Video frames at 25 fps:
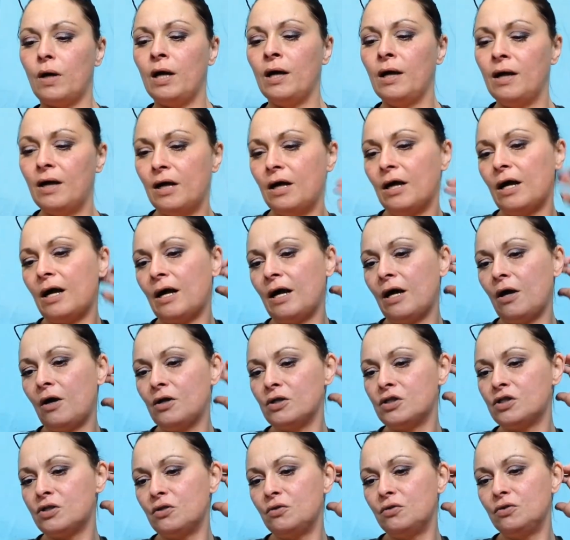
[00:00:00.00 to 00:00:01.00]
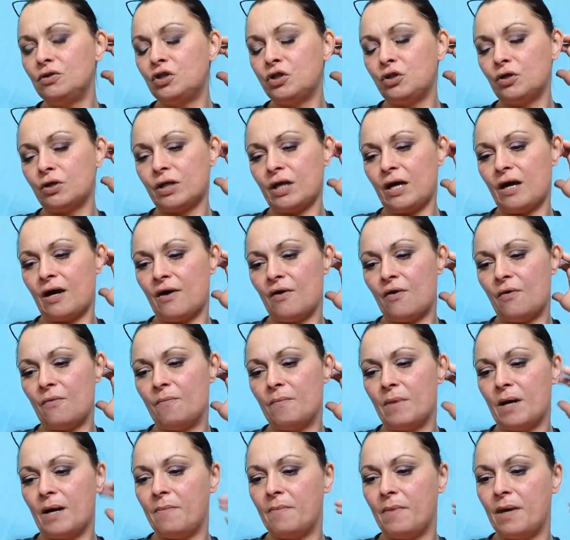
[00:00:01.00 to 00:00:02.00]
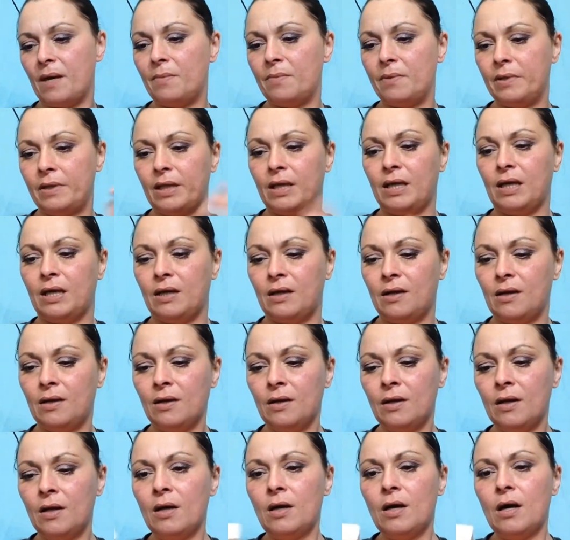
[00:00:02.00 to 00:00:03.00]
I also took out my Maybelline